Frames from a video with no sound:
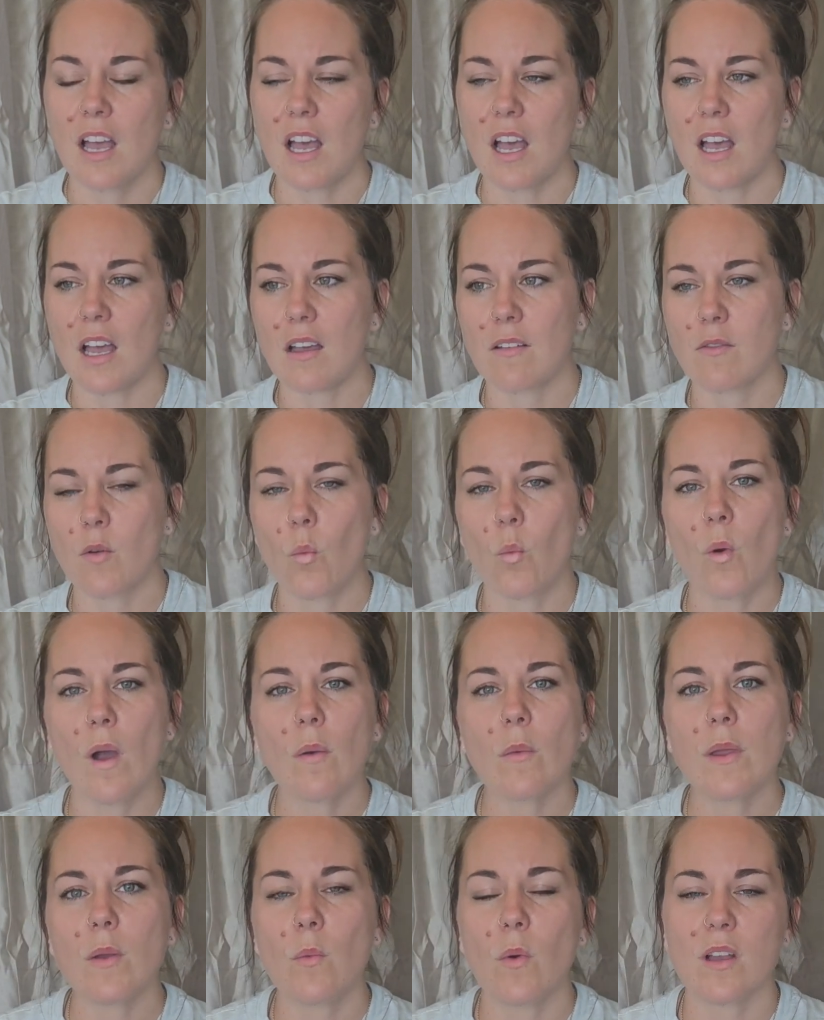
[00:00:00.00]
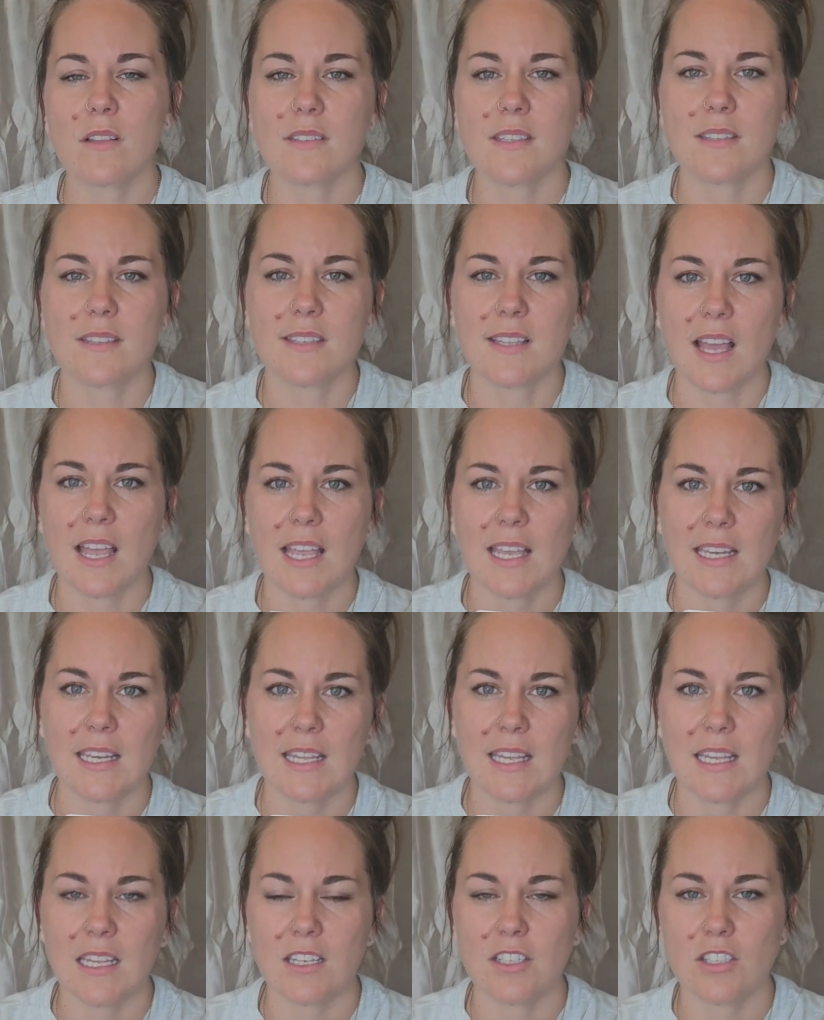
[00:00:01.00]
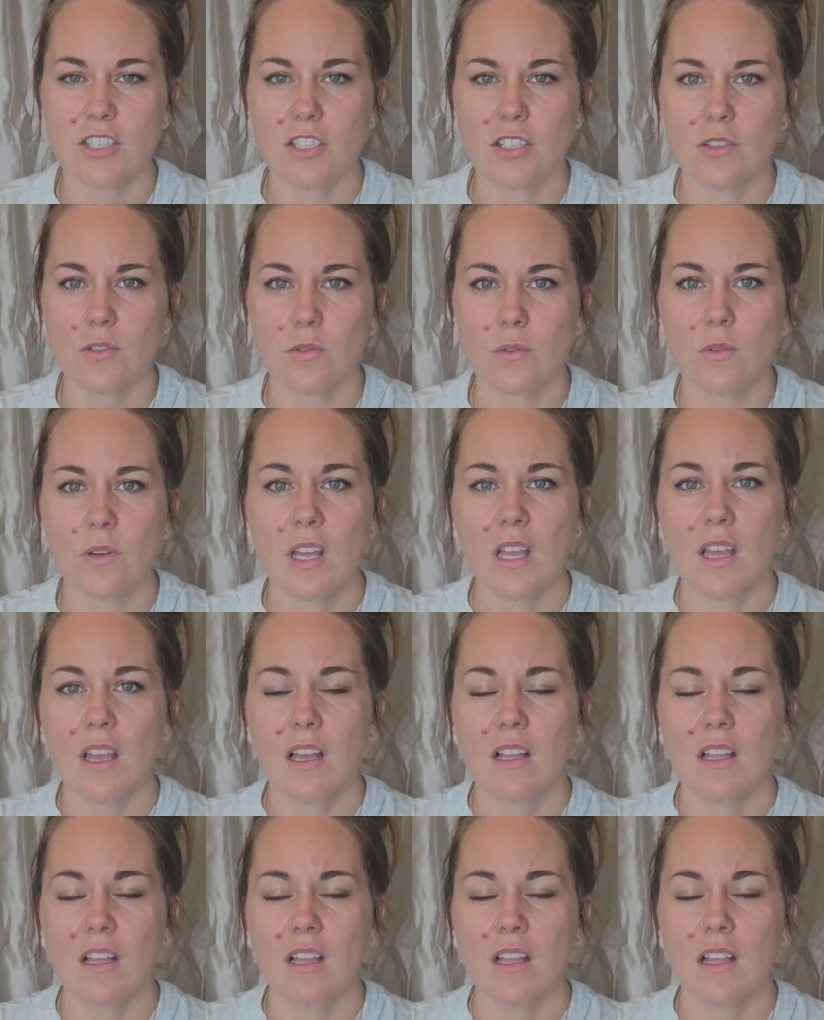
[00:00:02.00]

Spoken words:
of what we want society to